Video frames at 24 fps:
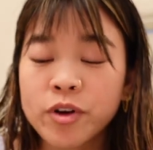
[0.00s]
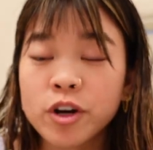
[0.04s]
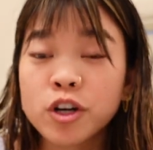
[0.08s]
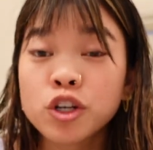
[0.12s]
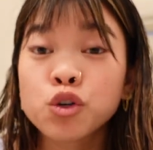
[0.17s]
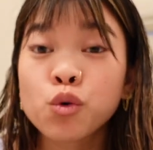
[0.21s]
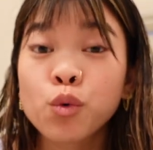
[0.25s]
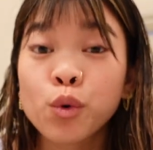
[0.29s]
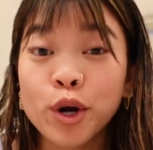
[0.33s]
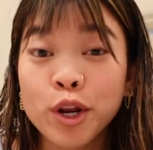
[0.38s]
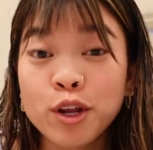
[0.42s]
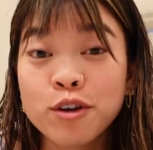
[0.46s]
They're
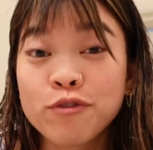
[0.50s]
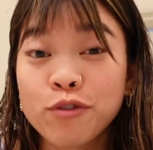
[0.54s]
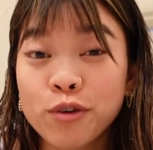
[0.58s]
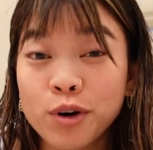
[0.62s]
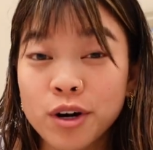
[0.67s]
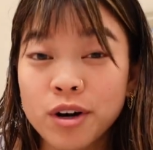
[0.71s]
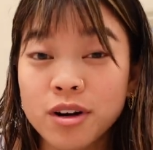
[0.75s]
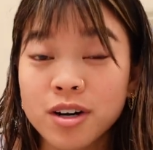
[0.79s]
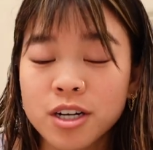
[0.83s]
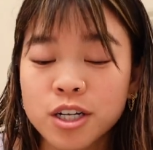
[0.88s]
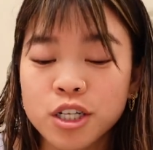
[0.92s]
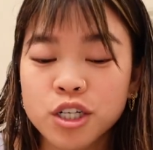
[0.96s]

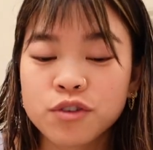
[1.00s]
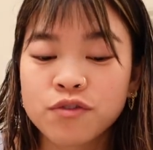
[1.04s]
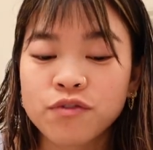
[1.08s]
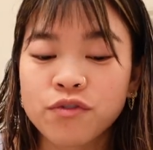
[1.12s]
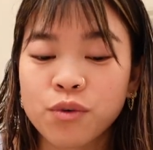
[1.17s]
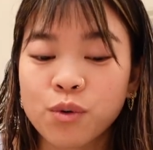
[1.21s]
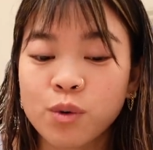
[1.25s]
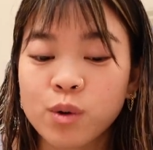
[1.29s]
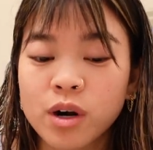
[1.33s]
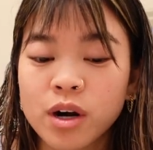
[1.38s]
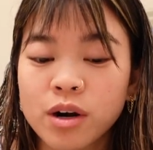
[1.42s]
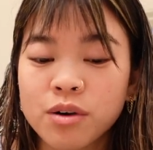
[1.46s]
$24
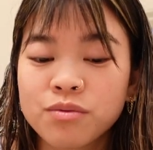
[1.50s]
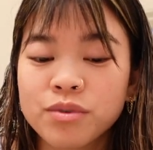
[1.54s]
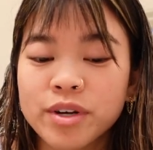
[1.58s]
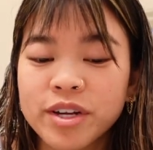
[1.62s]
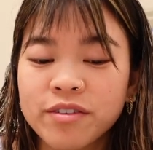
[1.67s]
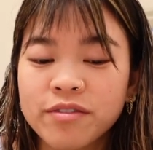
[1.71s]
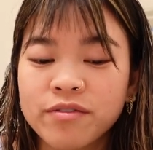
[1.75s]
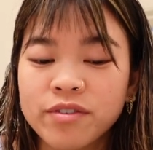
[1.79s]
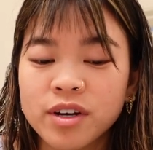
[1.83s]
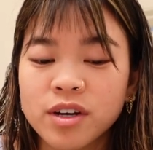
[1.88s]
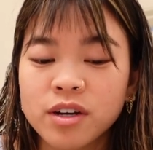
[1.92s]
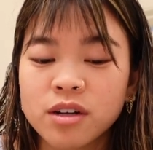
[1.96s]
for a
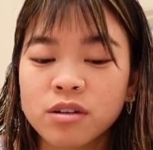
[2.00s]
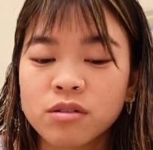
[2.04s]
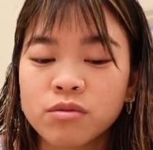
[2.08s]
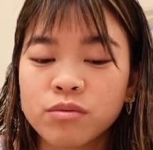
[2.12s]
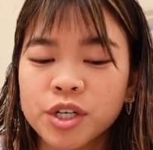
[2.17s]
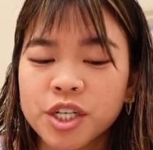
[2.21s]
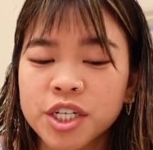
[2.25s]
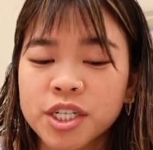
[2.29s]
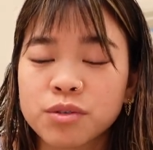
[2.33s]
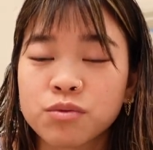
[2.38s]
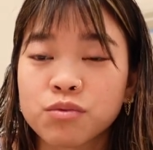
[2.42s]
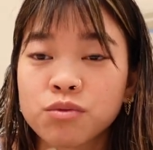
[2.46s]
refill,
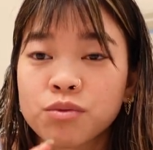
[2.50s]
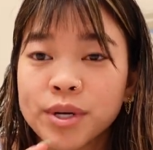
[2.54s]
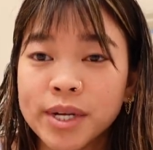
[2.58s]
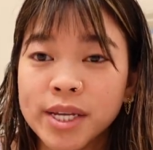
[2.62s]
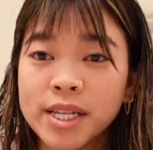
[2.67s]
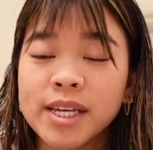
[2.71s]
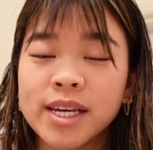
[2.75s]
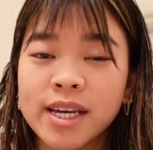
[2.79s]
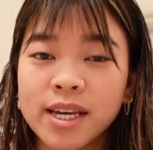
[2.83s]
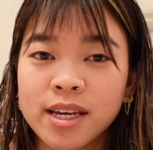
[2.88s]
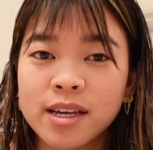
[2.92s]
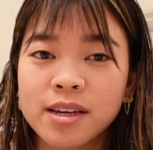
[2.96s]
which is
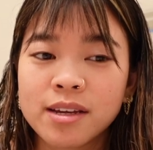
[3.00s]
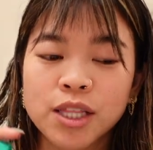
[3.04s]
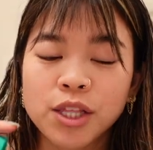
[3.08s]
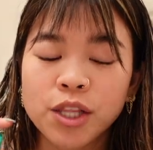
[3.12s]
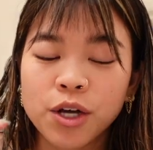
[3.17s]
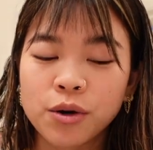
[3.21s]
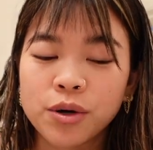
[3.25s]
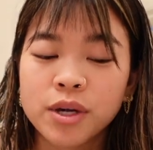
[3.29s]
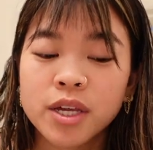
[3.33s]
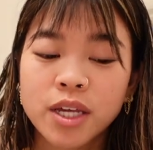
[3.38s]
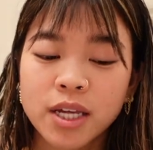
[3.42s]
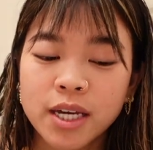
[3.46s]
really
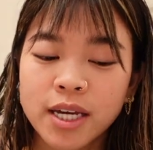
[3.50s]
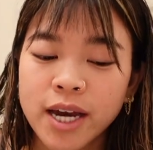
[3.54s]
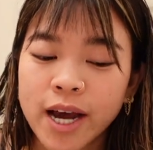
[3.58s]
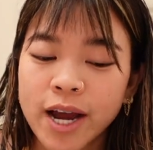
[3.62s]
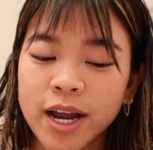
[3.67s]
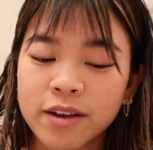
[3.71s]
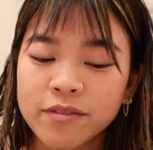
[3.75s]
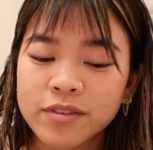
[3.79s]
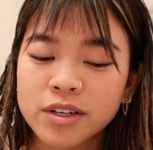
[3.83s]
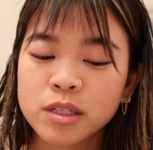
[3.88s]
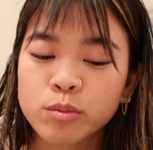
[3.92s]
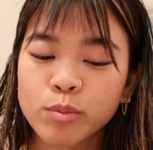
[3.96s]
low-key
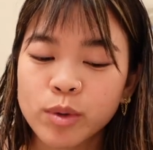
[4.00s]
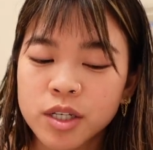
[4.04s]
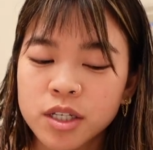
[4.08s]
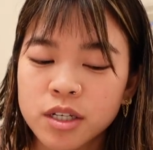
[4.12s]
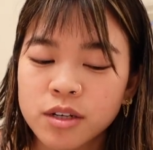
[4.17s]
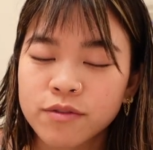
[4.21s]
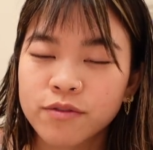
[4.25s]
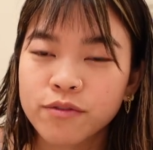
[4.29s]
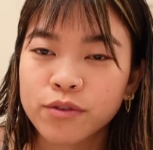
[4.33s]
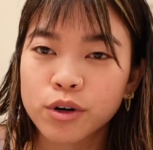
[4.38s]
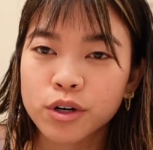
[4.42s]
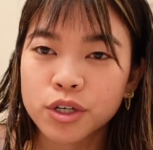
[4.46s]
kind of
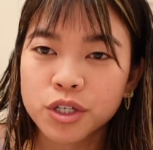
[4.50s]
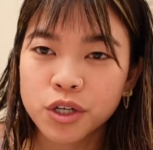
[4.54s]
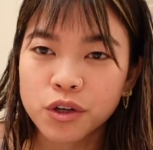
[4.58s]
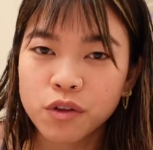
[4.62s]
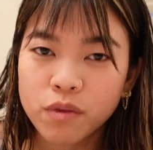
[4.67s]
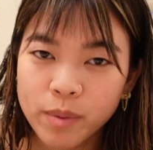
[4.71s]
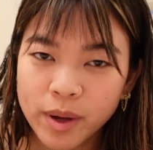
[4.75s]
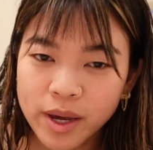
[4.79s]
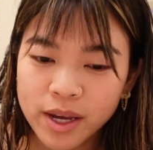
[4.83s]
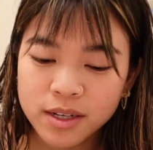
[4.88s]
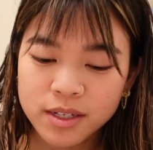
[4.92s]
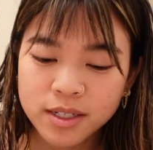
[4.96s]
expensive for
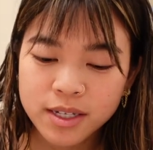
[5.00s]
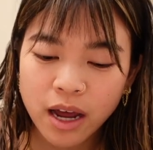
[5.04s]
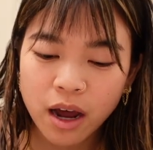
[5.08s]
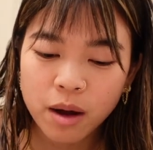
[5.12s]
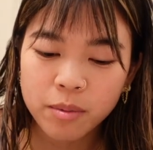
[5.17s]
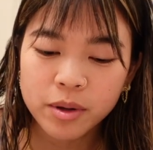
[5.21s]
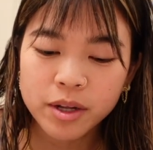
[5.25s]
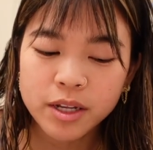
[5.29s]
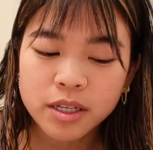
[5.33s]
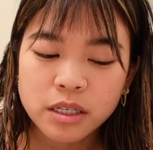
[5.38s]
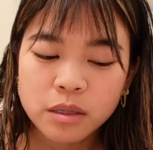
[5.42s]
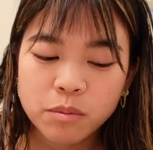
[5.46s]
toothpaste
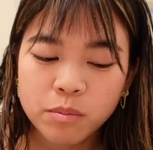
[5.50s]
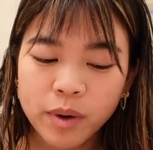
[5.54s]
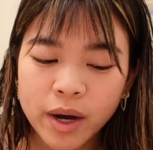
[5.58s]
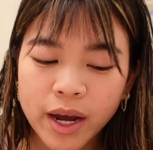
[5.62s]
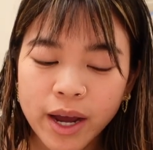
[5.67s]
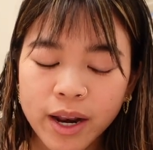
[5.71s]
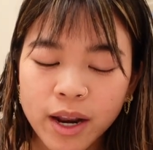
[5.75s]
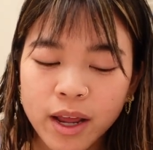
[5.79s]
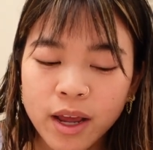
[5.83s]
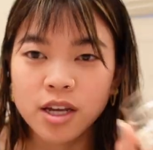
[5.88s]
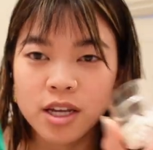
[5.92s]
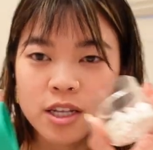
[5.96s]
tablets,
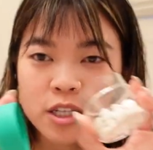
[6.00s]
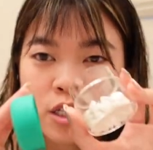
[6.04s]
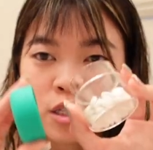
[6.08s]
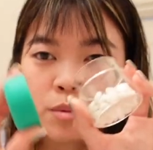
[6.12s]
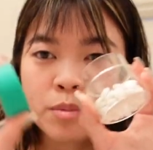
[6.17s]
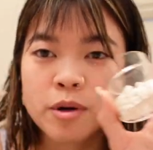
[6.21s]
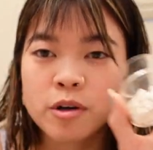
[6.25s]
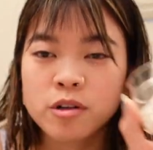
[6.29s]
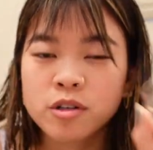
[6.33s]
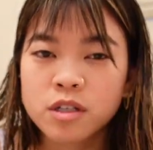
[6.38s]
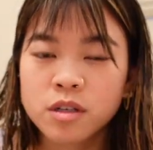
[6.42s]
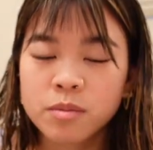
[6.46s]
but it's
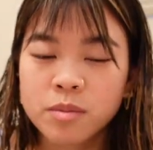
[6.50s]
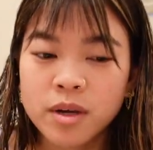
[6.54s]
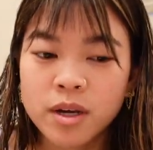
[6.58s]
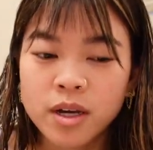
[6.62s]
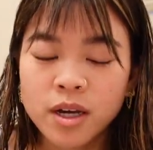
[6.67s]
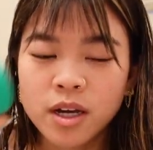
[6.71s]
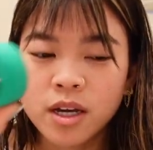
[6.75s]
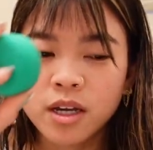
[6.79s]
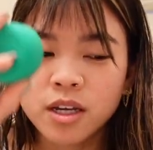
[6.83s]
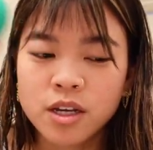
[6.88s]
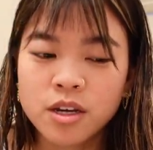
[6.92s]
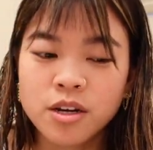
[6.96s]
supposed to
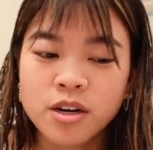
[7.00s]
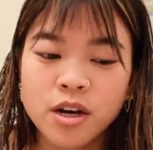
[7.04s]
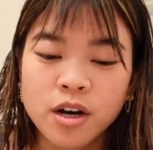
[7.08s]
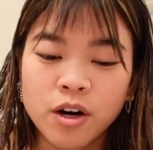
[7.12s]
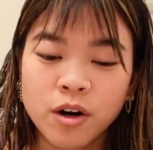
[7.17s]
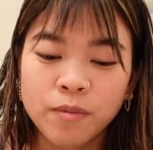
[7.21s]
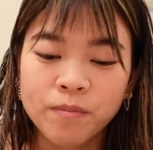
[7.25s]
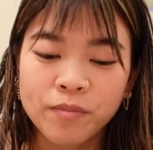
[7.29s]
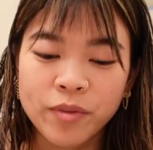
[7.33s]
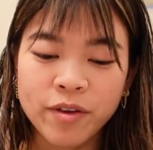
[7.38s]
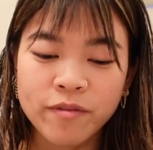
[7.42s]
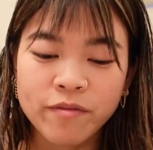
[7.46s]
be, you
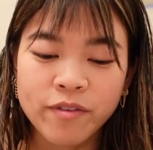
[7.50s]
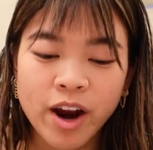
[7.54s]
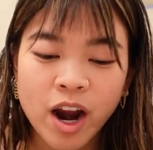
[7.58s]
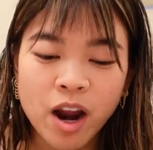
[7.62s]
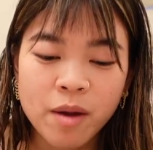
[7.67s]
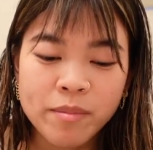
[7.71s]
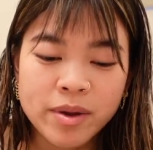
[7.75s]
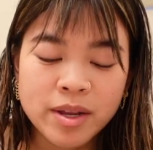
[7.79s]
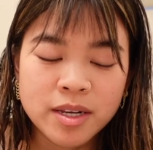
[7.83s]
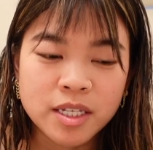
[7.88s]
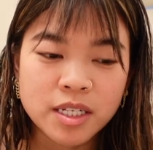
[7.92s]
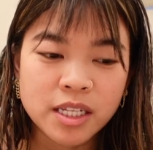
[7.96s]
know,
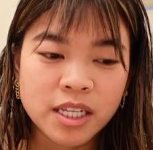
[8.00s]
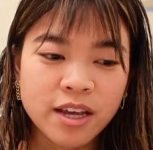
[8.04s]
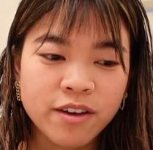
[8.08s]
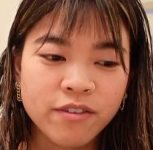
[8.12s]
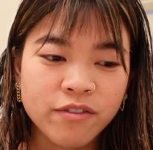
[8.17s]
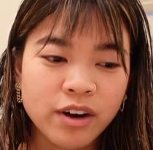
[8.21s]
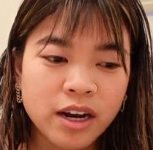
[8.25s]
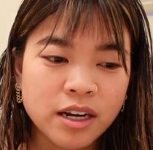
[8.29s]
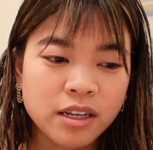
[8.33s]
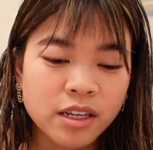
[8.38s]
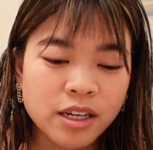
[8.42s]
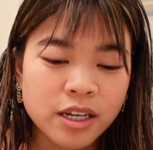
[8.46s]
environmentally
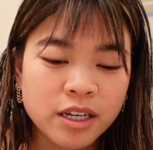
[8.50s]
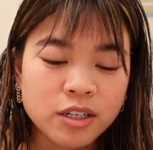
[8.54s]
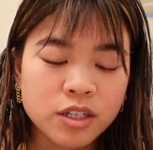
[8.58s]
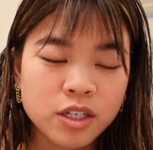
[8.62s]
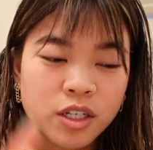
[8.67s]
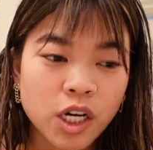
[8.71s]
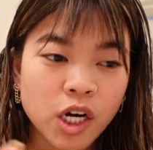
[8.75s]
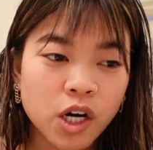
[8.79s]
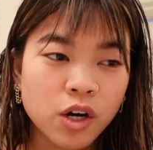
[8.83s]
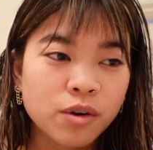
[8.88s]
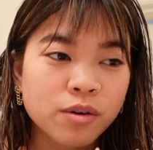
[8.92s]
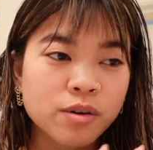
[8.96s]
friendly,
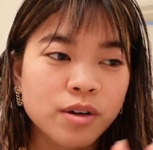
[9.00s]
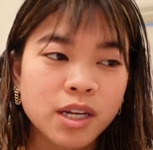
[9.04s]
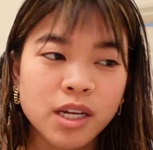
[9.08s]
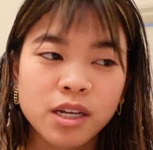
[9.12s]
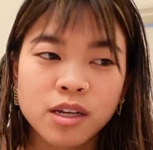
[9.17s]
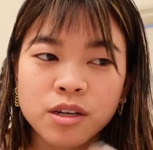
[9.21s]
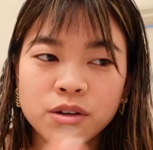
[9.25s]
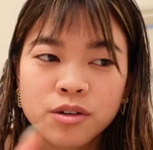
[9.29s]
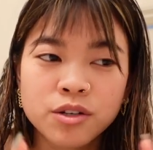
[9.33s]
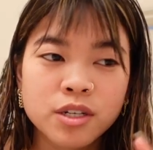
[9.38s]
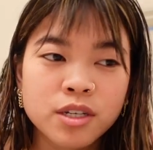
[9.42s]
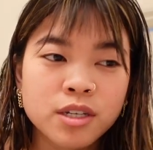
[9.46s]
so
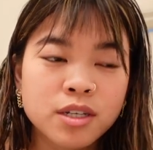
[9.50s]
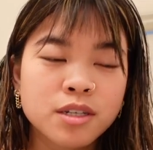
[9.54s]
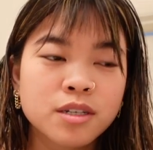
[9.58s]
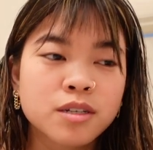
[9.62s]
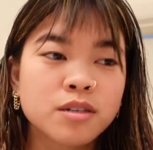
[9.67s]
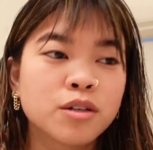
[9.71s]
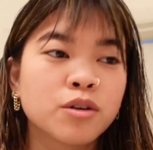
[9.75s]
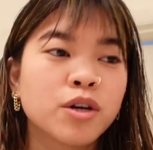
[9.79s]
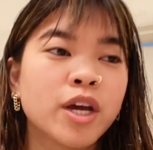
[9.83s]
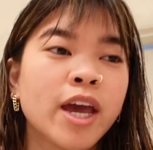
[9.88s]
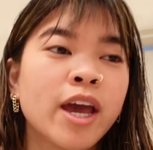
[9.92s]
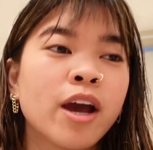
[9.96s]
you
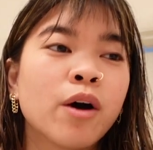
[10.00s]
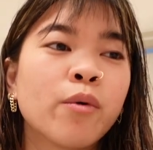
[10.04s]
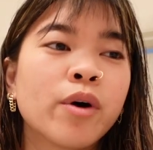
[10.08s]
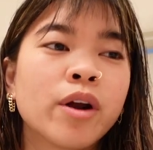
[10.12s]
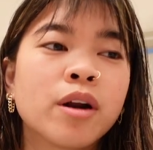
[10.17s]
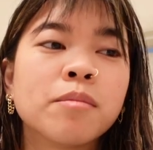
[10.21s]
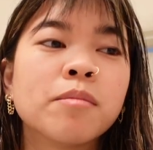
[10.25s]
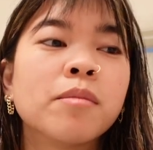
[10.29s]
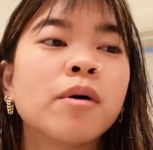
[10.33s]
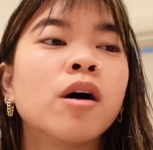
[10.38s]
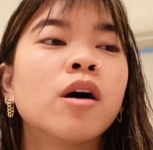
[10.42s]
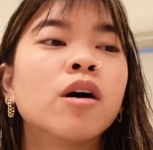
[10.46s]
can't win
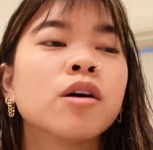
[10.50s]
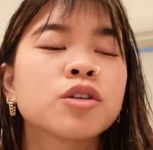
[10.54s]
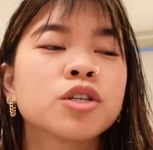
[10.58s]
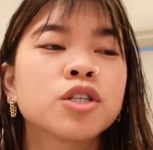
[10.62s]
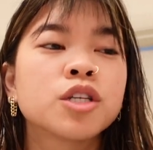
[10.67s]
them all.